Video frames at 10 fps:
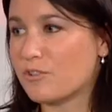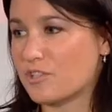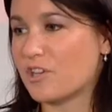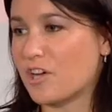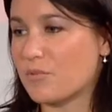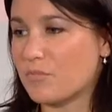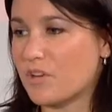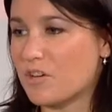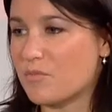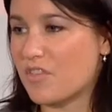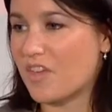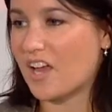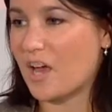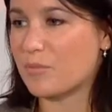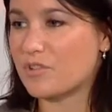first time that
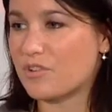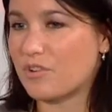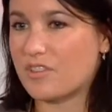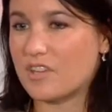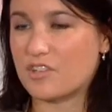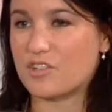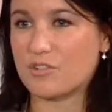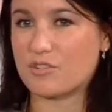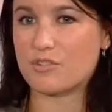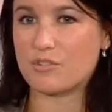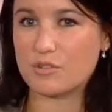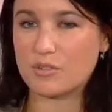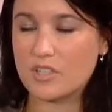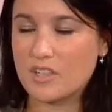happened, so I think it shows the true